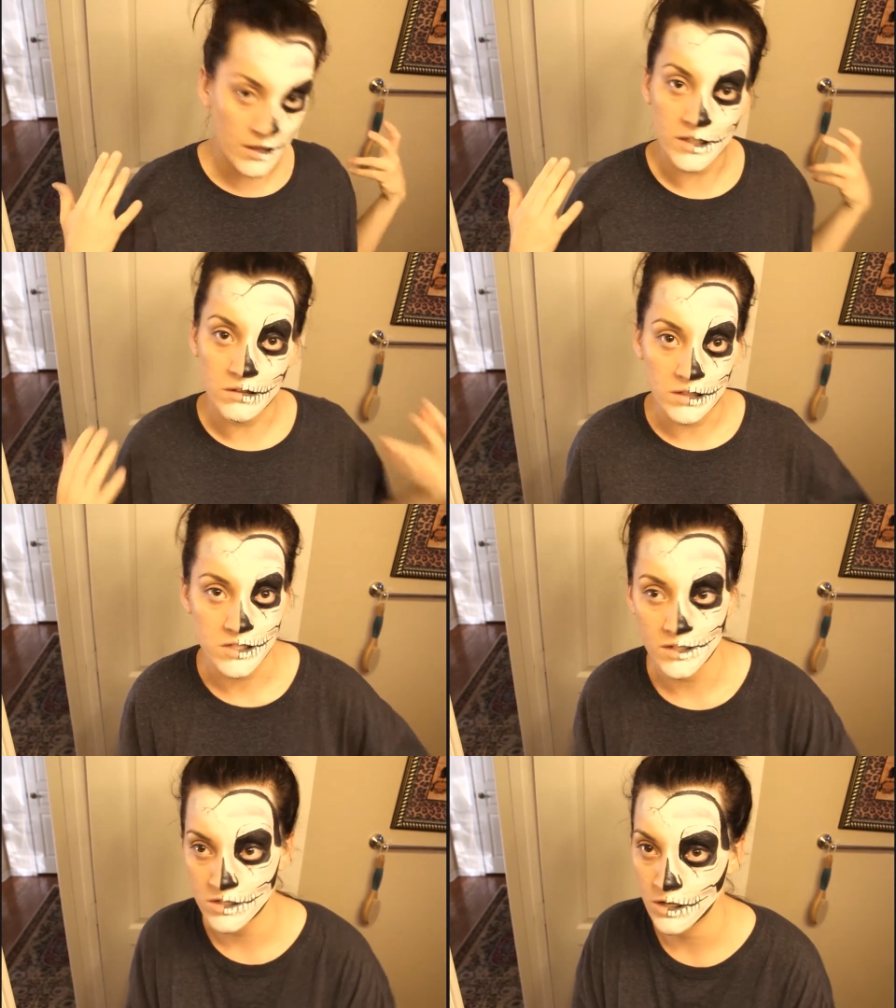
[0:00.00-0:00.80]
You can
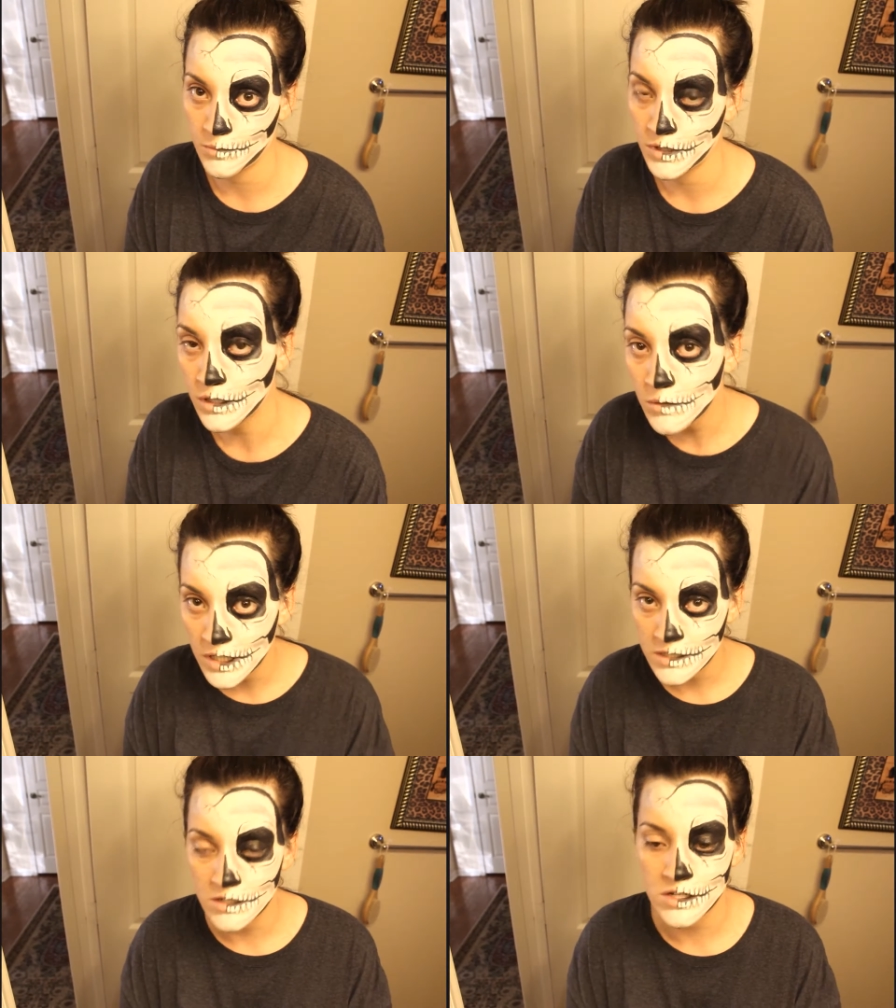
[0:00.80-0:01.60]
touch it up where you want
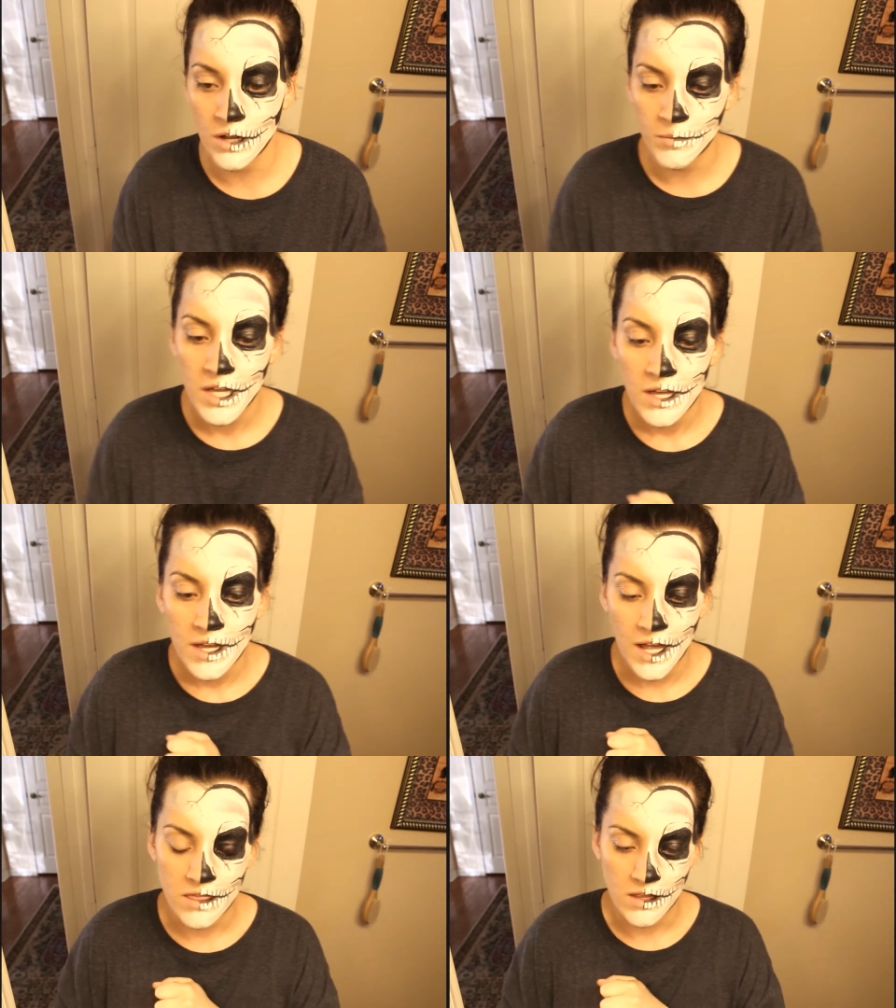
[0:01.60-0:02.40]
to touch it up,
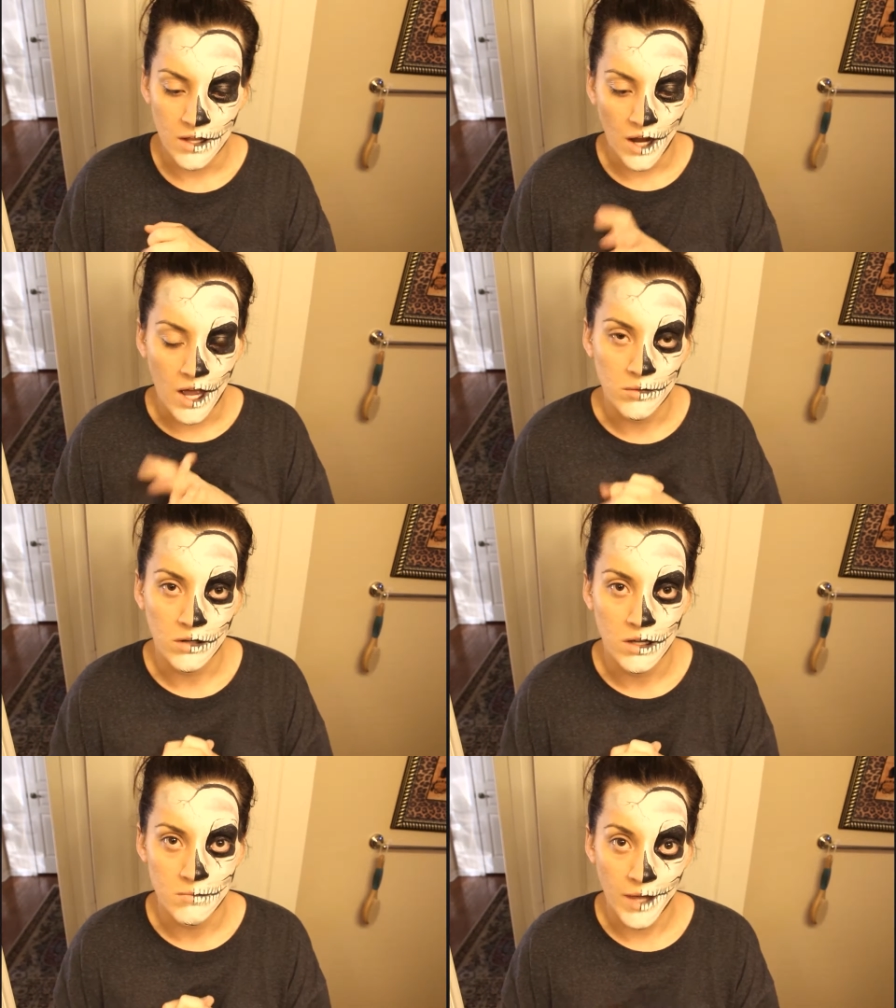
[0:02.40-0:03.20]
and then I will
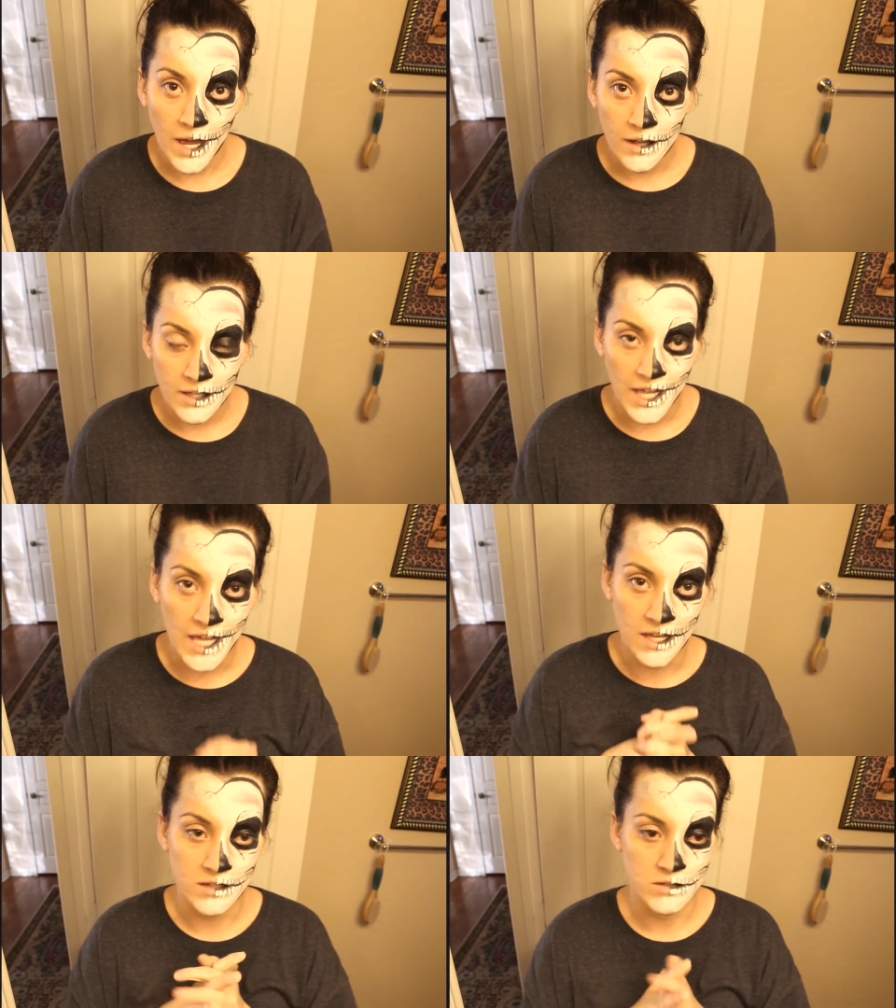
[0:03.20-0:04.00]
come back
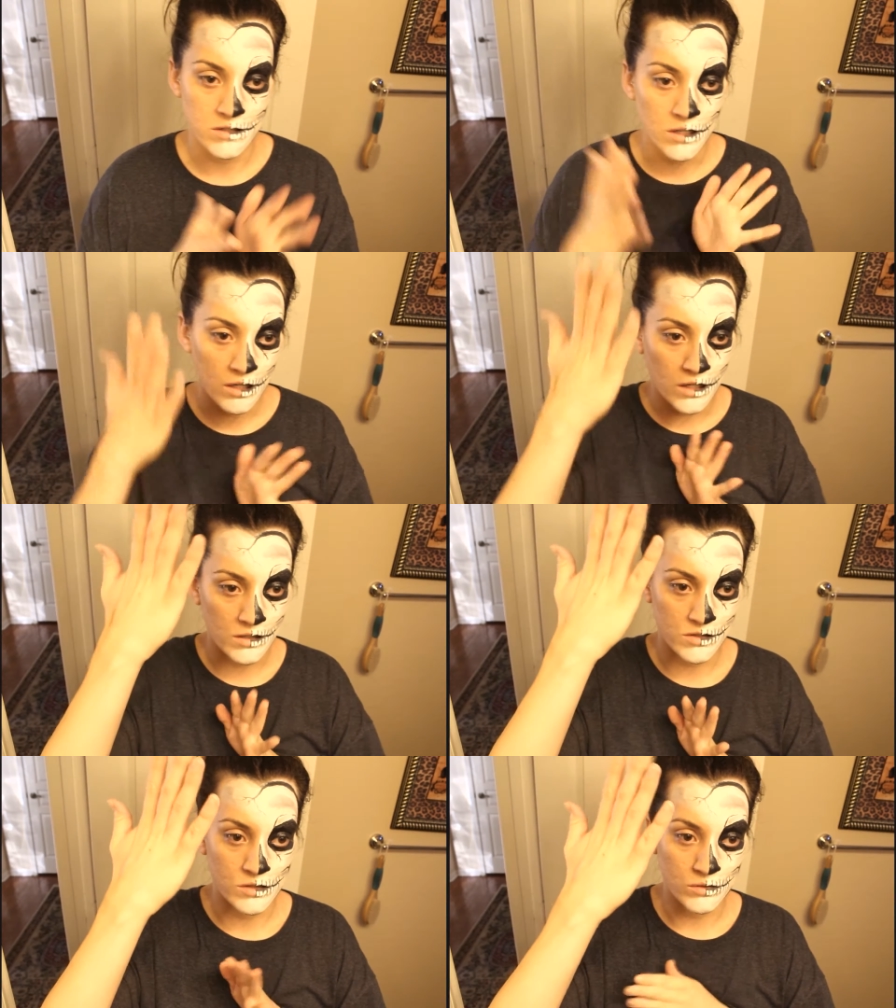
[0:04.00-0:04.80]
and
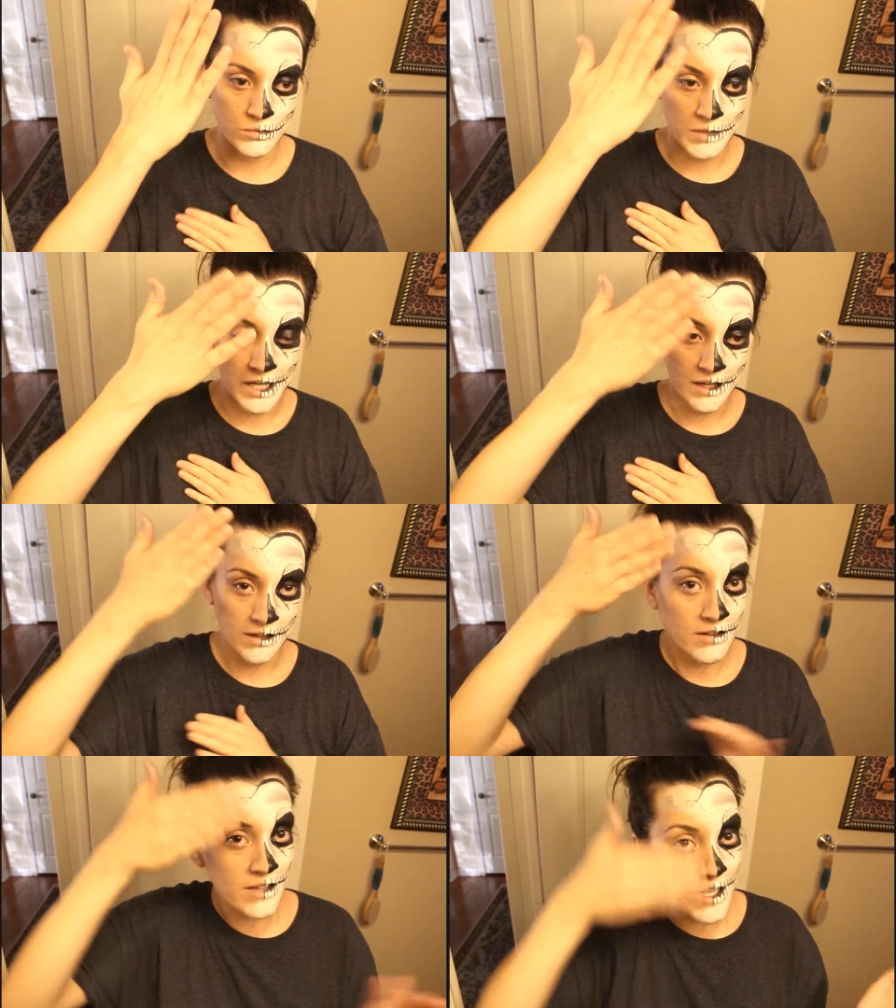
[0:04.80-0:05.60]
do my
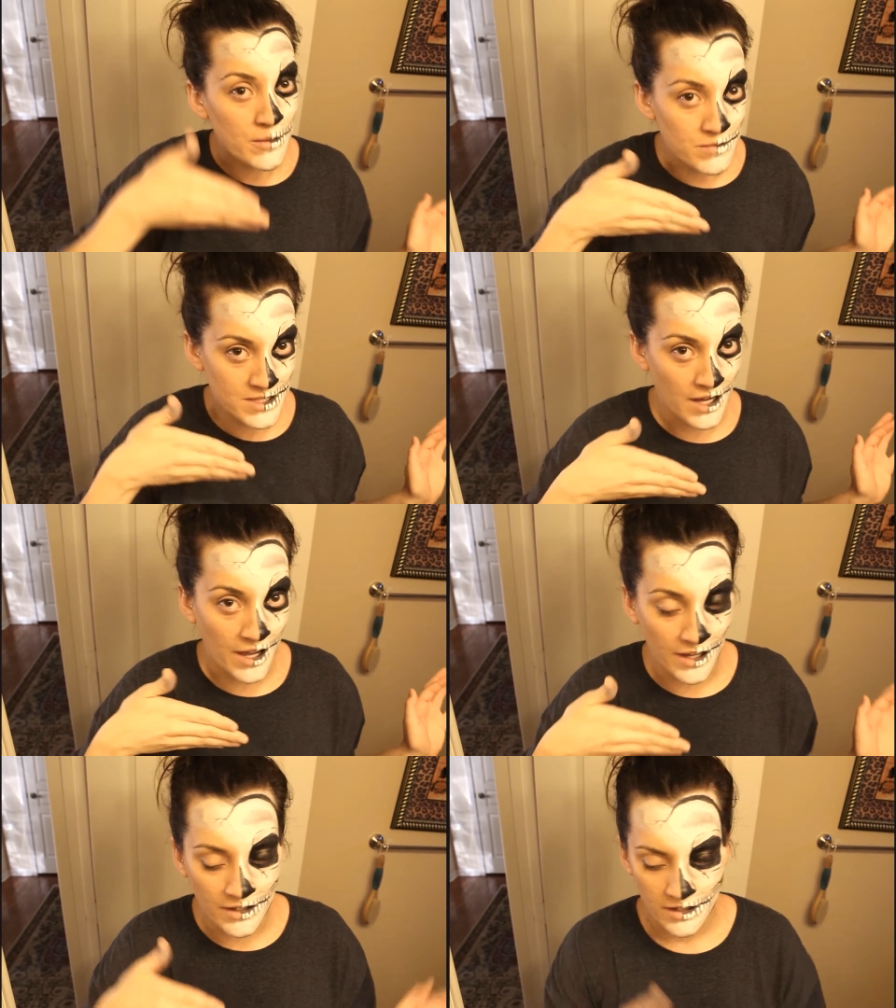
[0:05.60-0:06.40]
glam
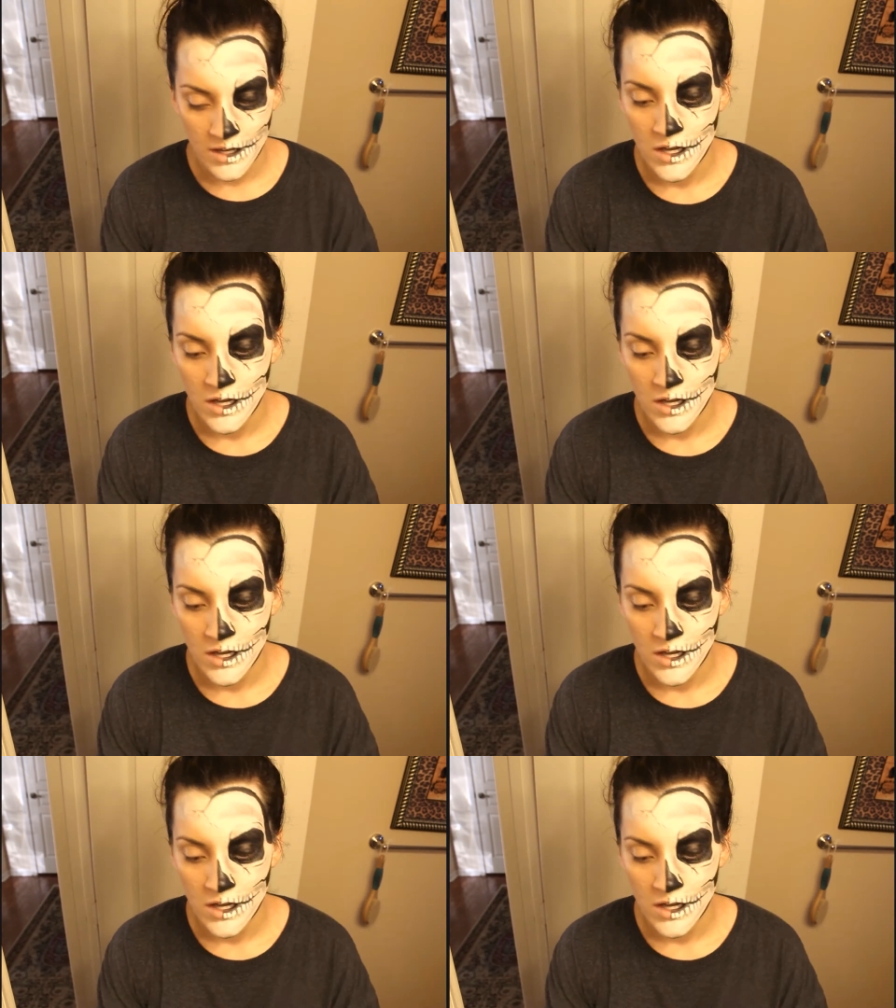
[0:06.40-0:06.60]
side.